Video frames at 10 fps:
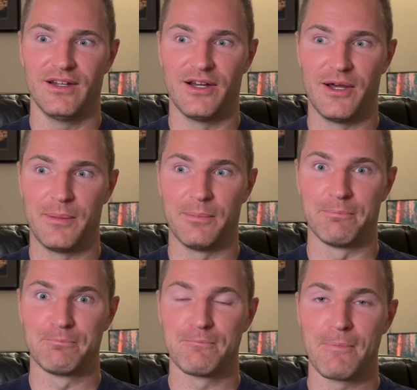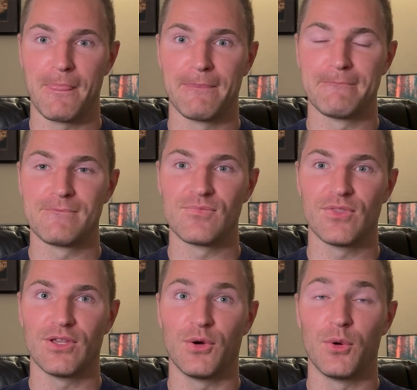Um,
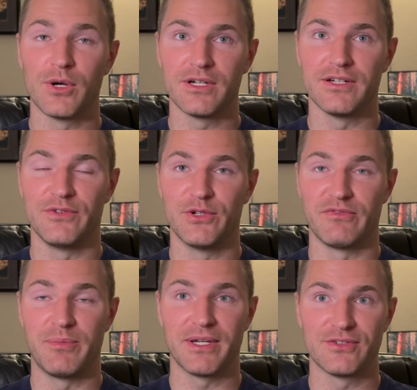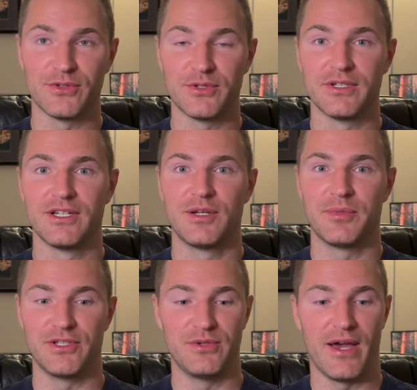Or if you don't have a Pixel,
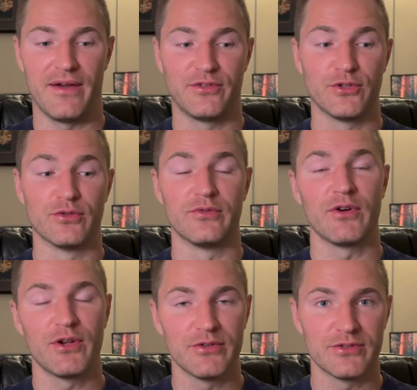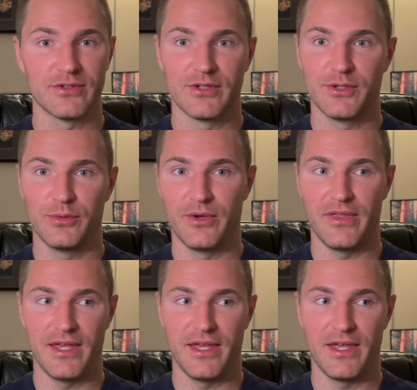but you have Google Photos with